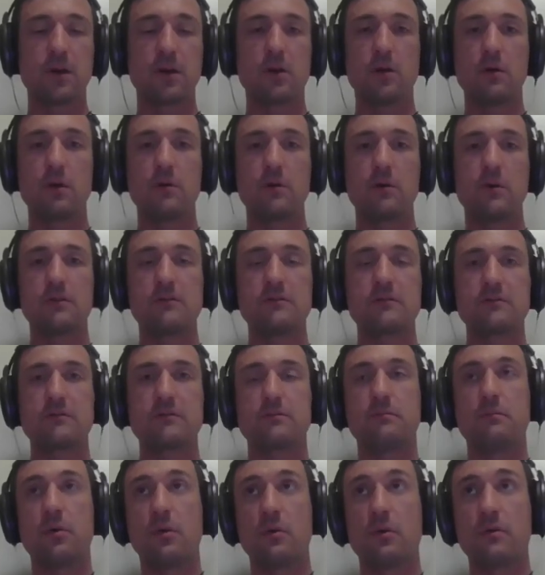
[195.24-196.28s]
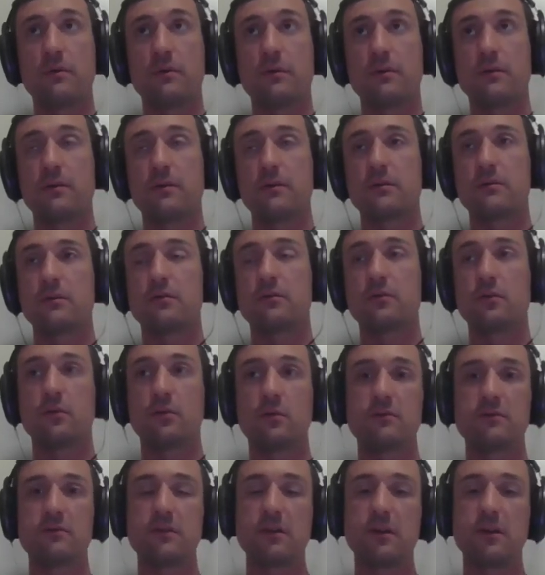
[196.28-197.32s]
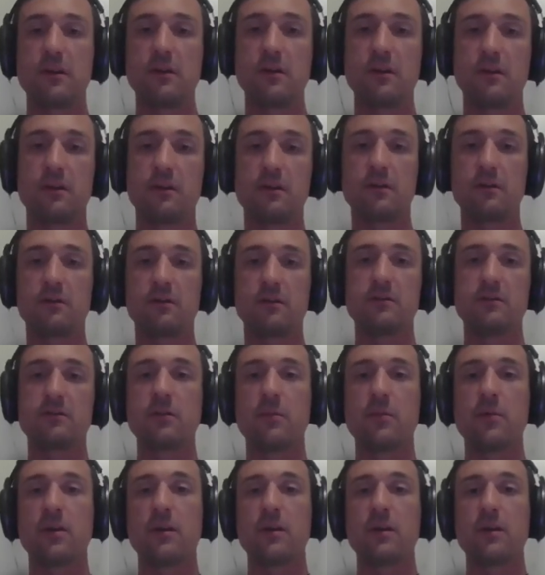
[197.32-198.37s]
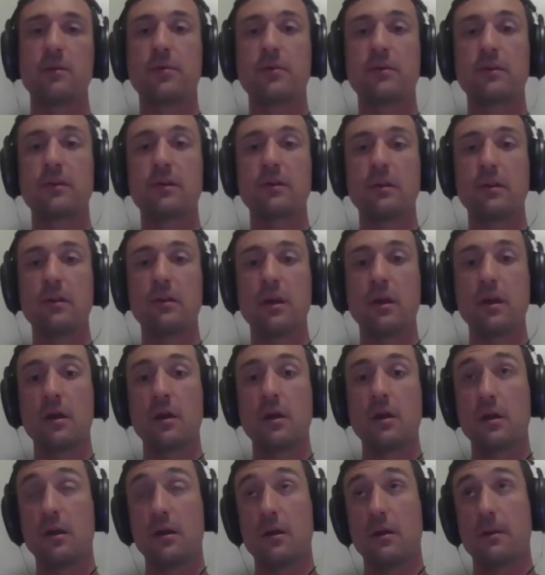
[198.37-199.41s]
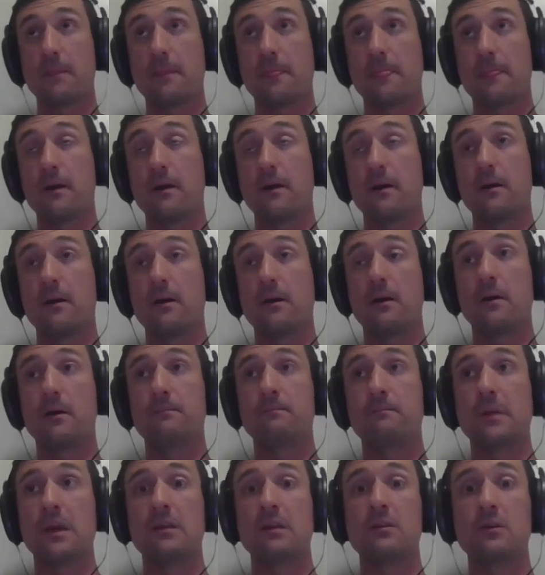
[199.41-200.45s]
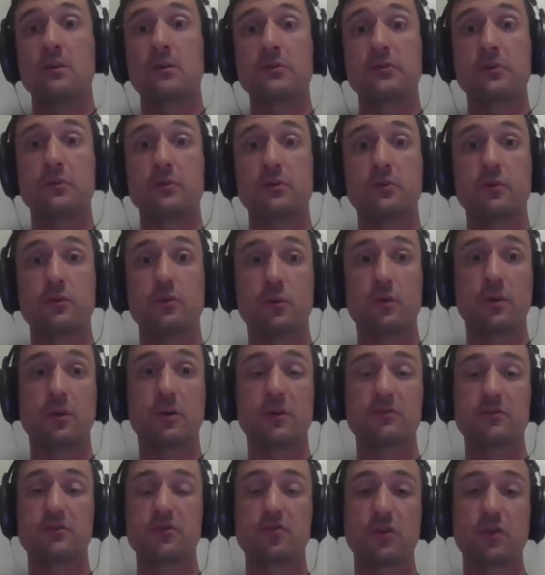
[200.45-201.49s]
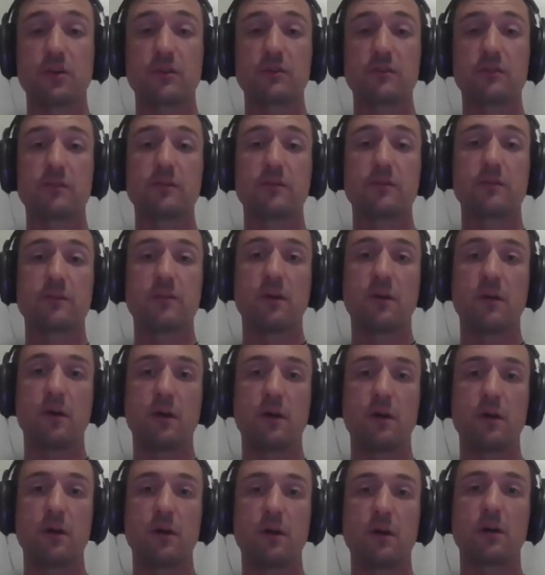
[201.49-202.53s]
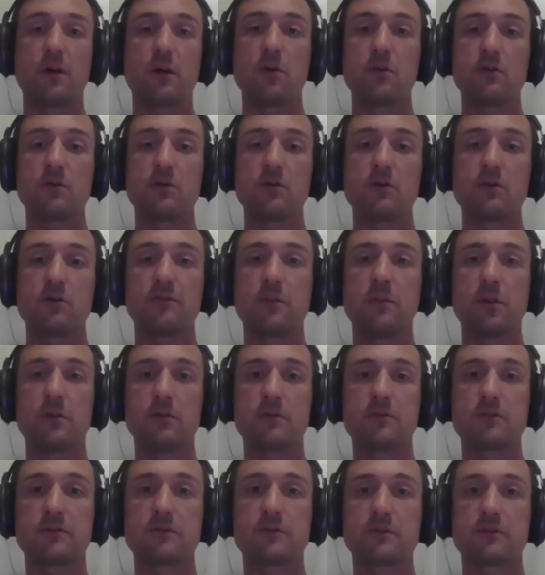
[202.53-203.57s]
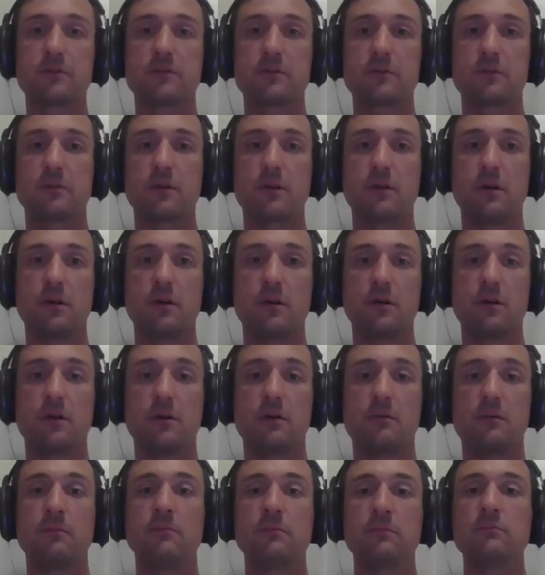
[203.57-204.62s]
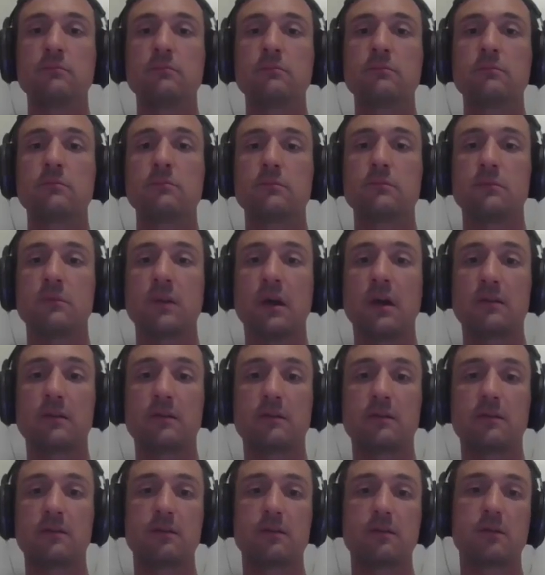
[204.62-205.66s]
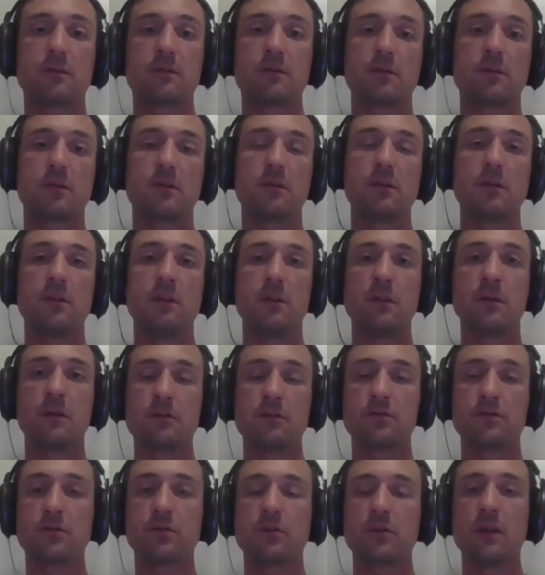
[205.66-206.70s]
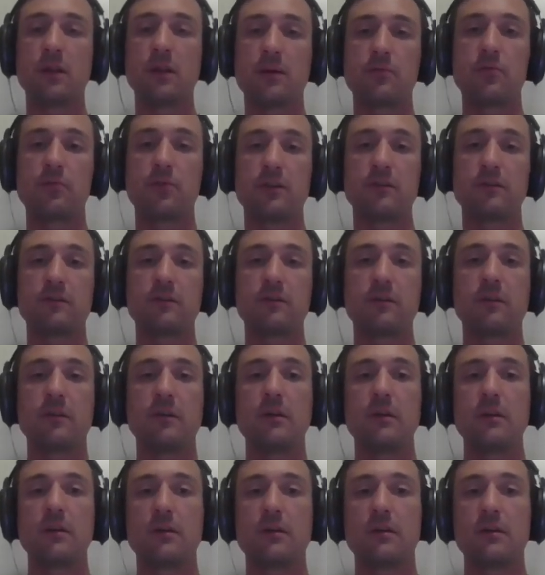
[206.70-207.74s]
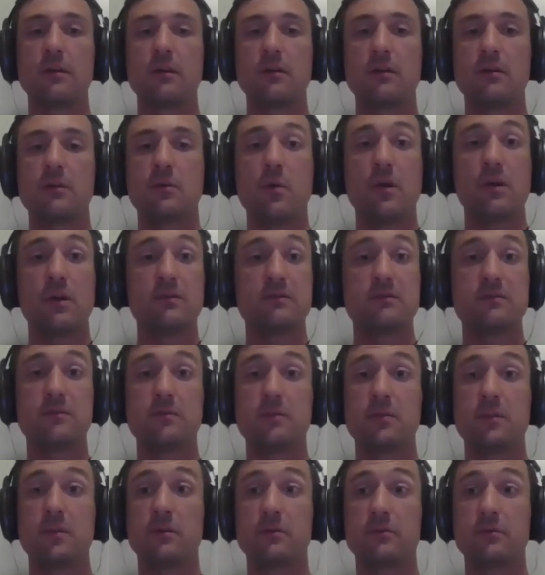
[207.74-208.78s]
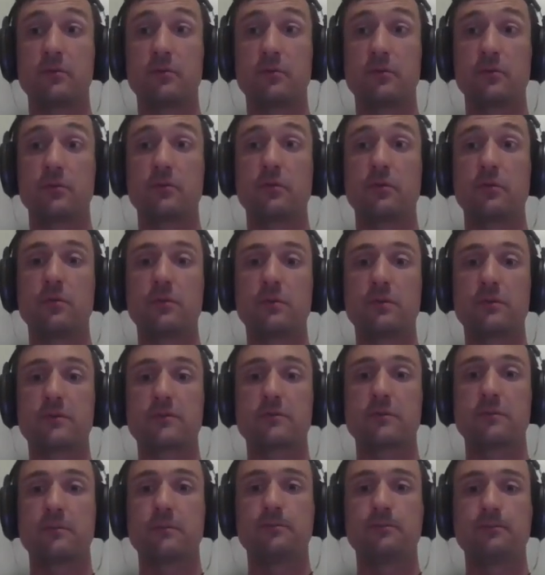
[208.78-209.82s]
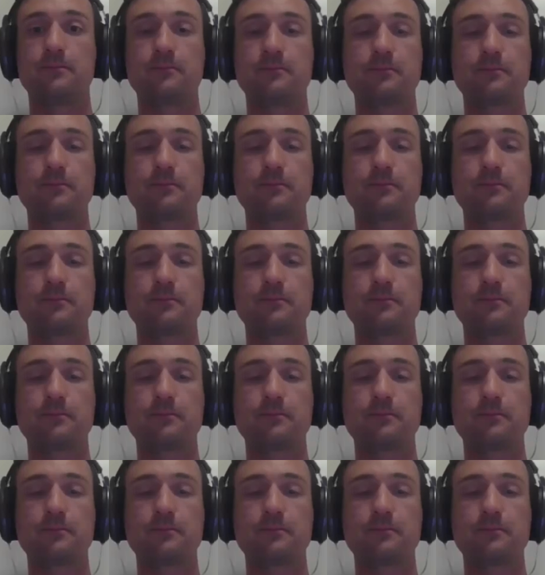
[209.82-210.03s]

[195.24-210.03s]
my goal is both to study this topic empirically and also to construct cognitive models that learn to collaborate in a way similar to humans.